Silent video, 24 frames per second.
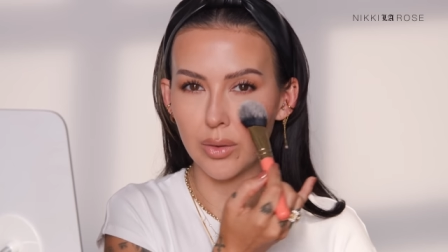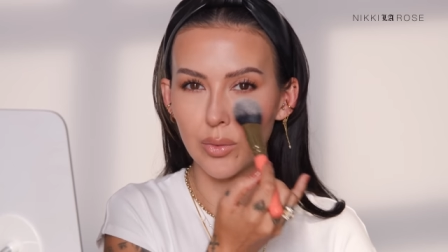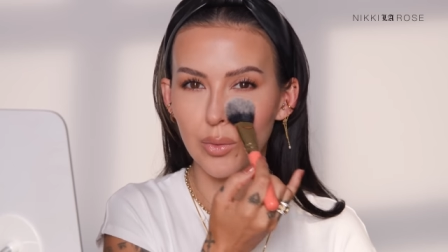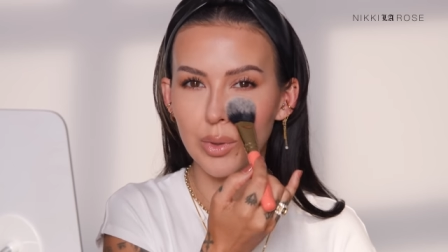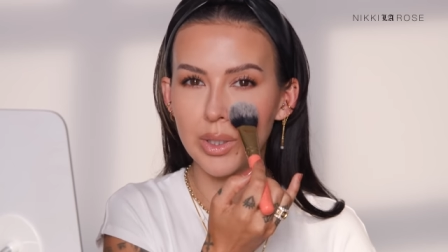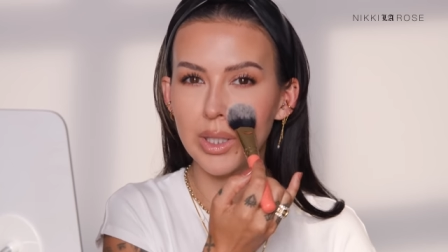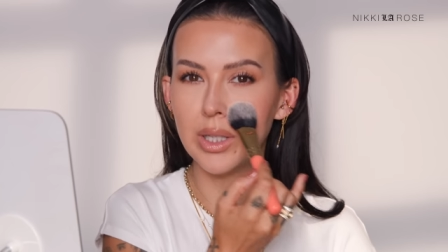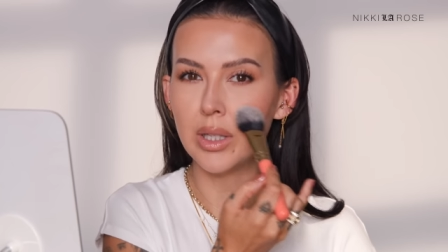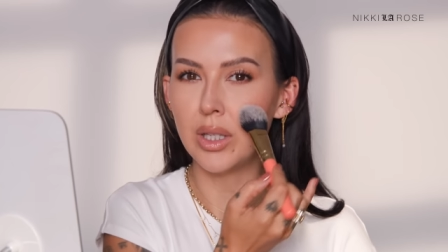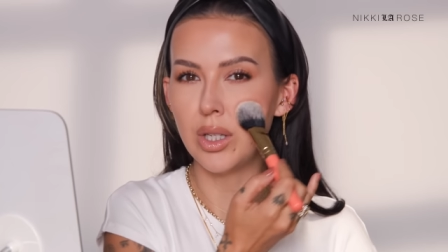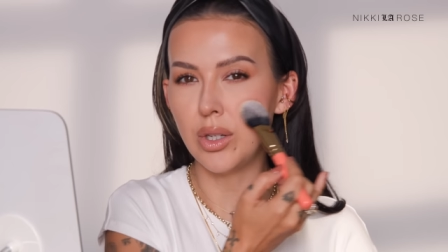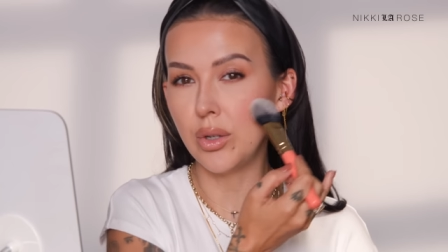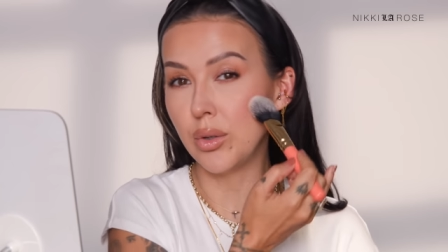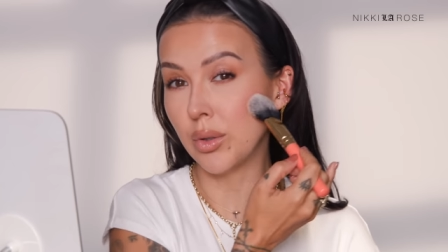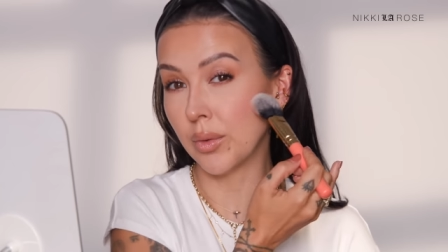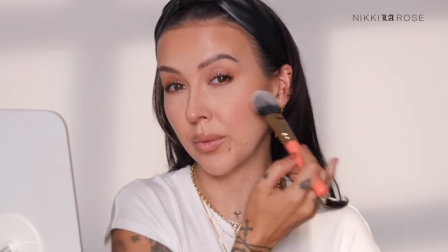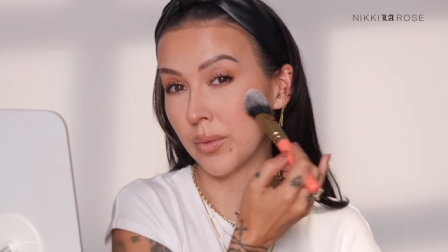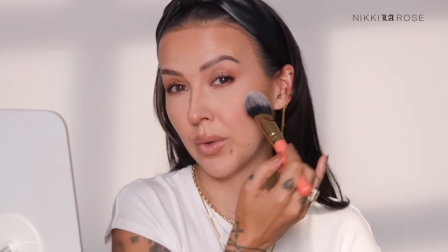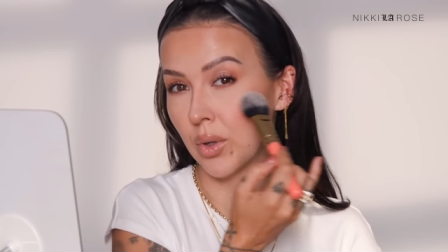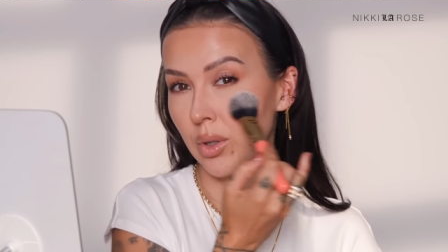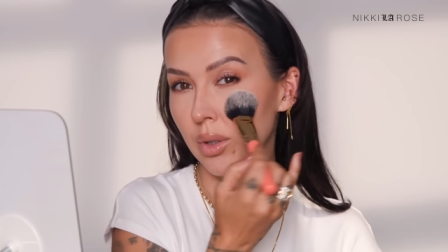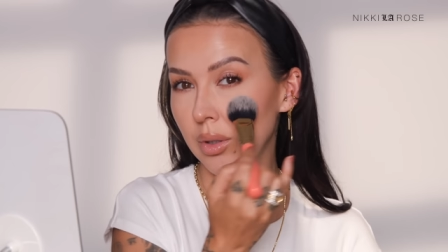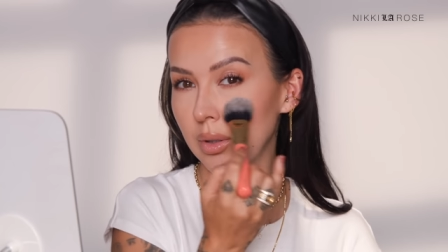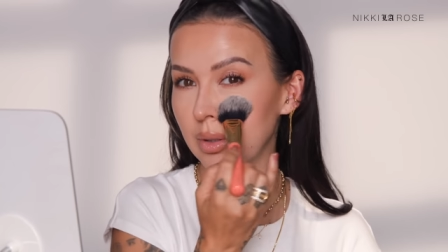really
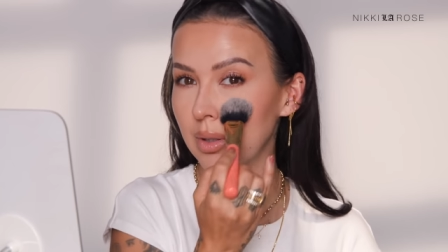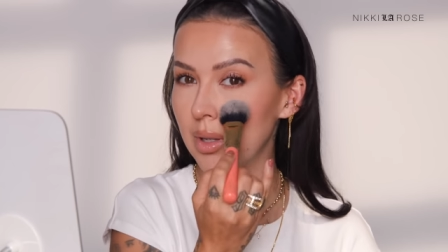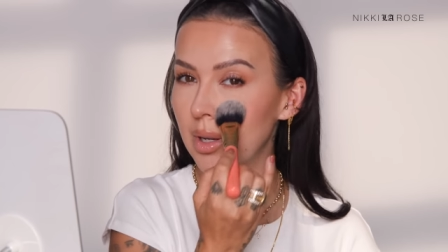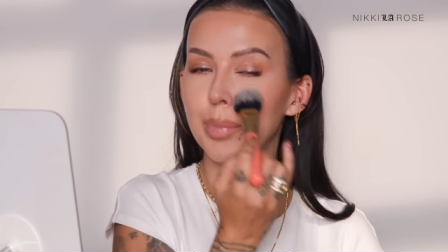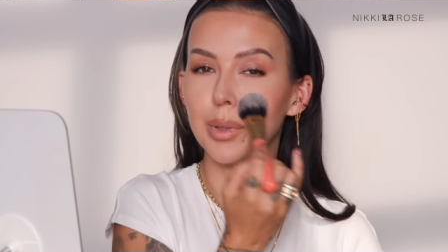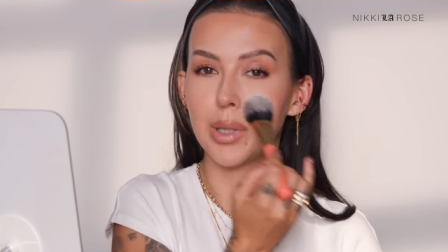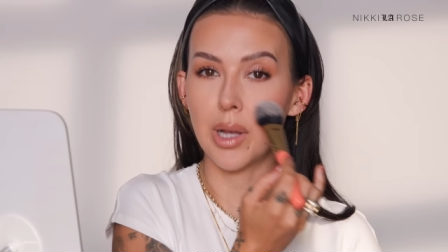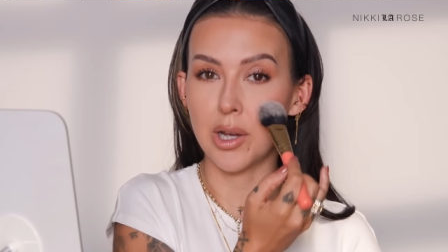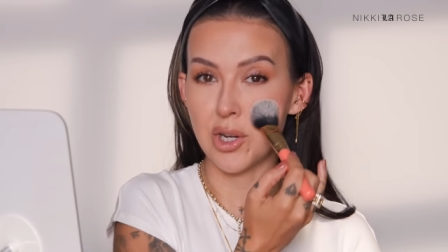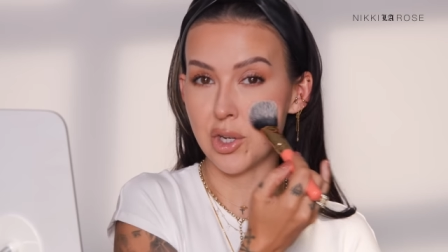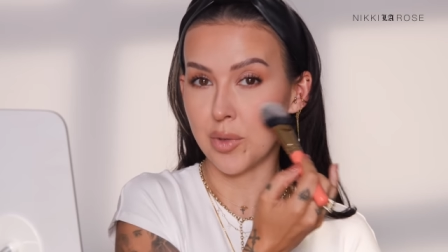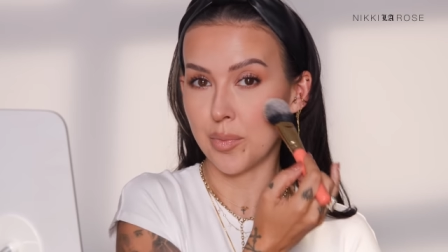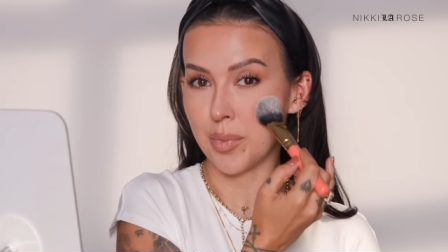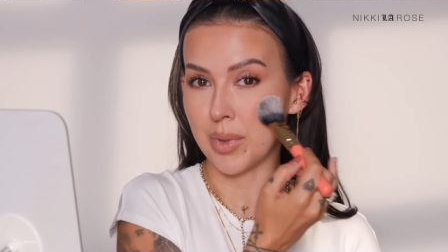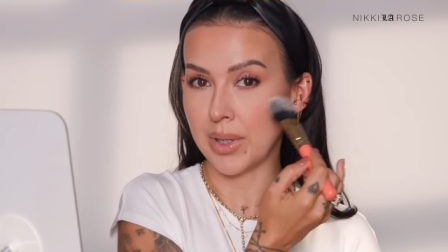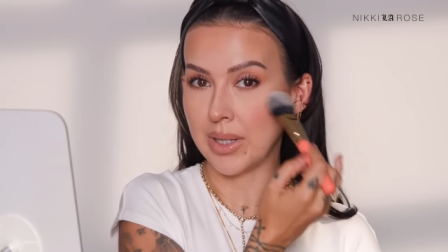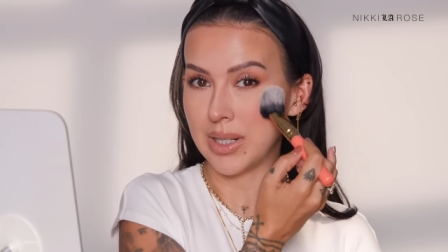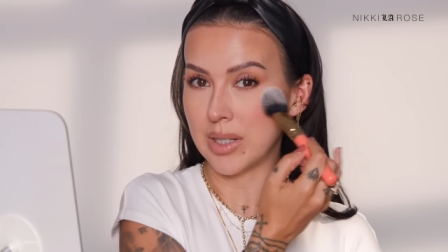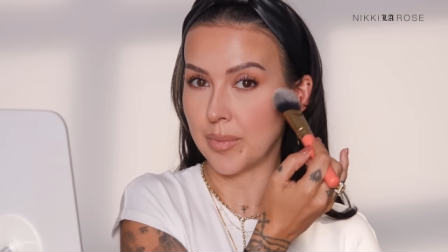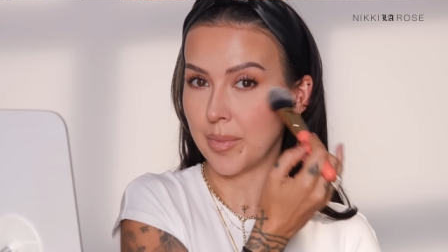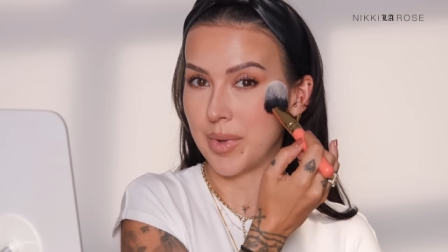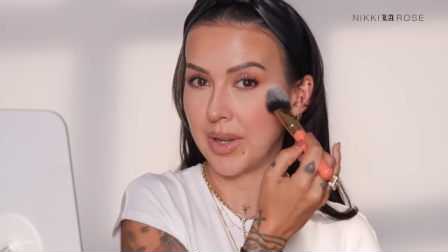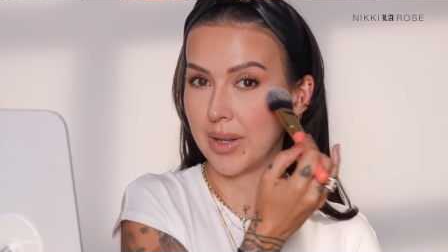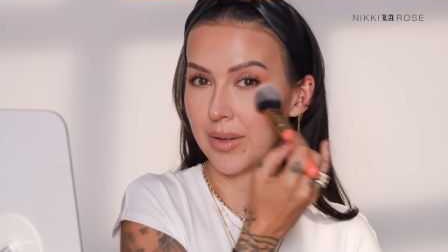youthful blush
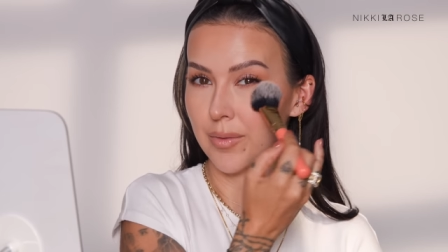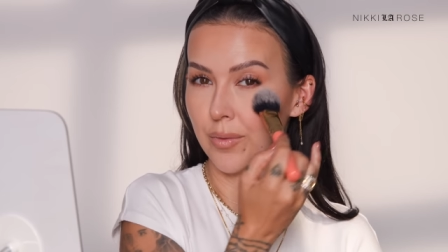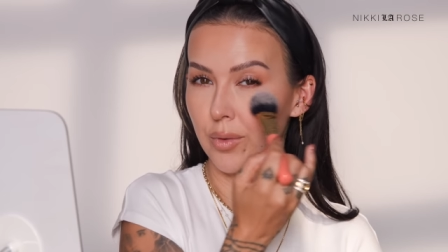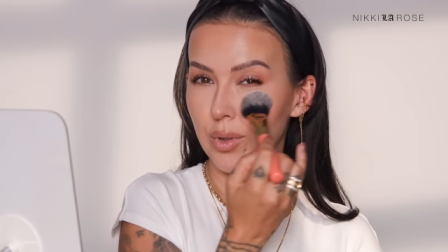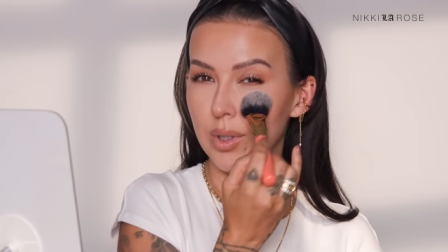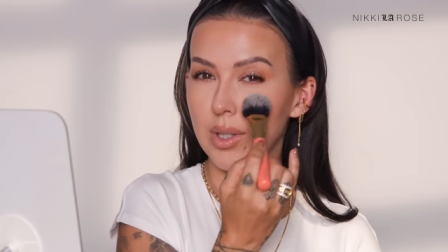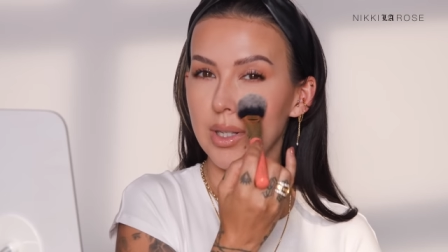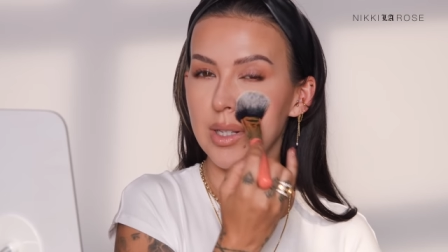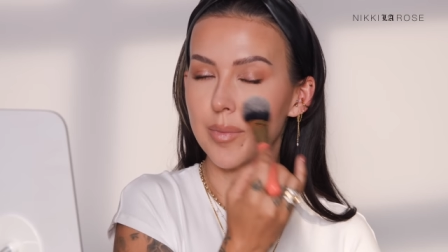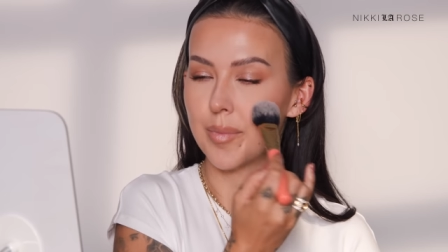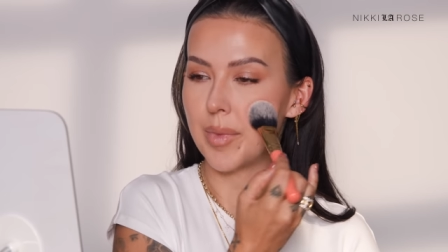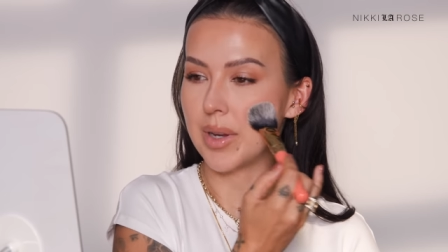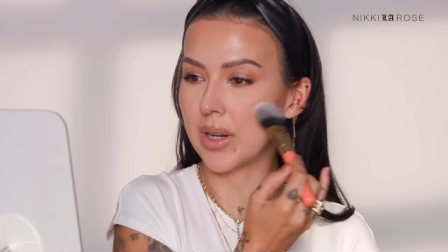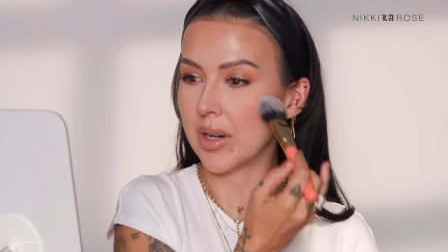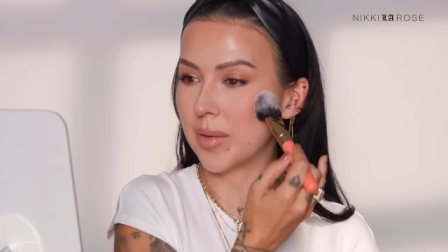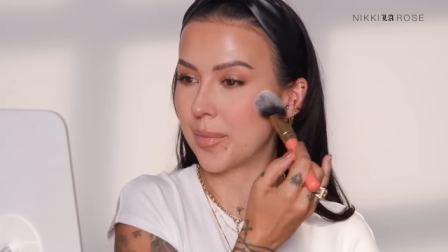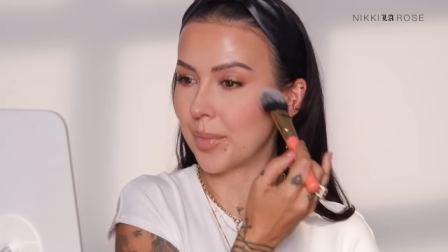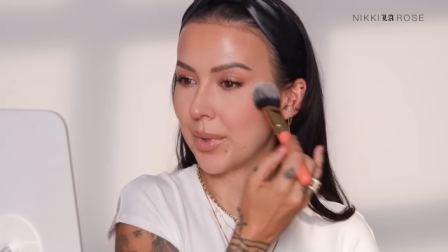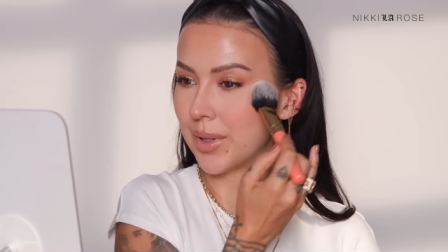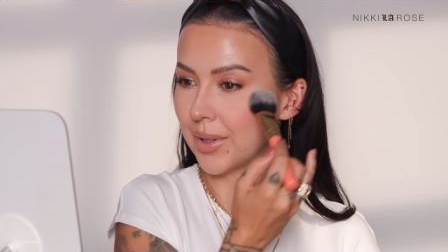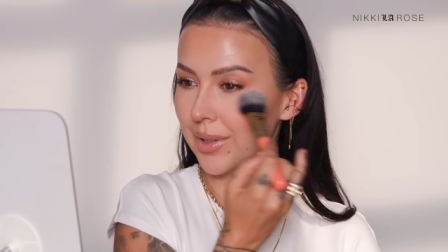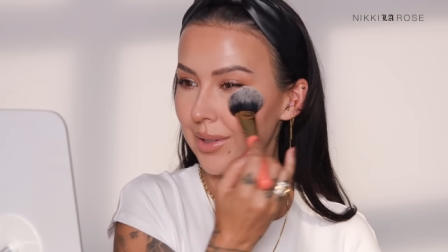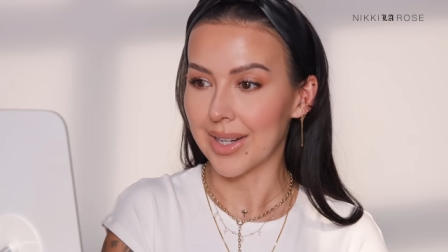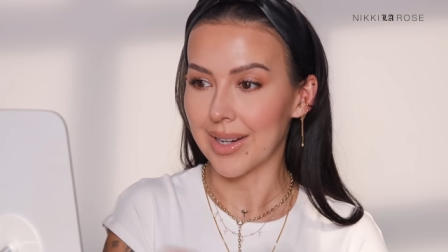placement for this makeup look.